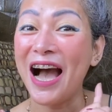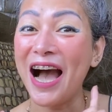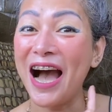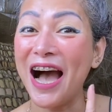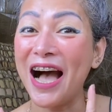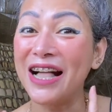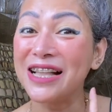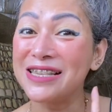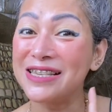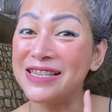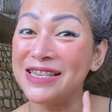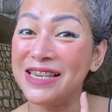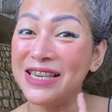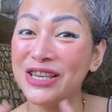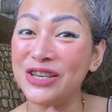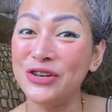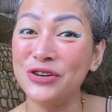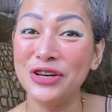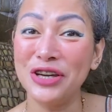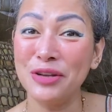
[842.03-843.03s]
I'll see
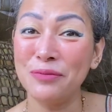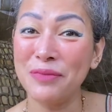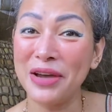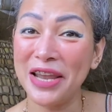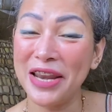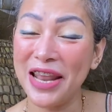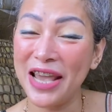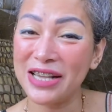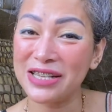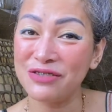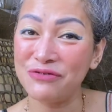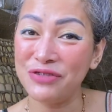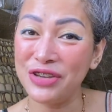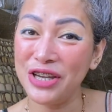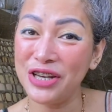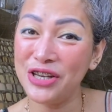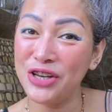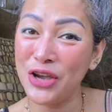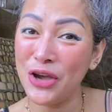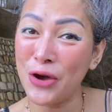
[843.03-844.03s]
you in my next
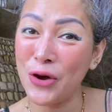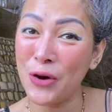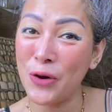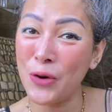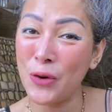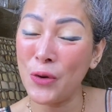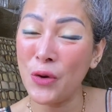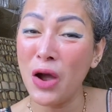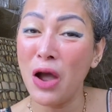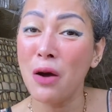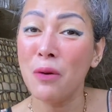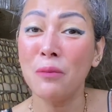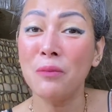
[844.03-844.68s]
video.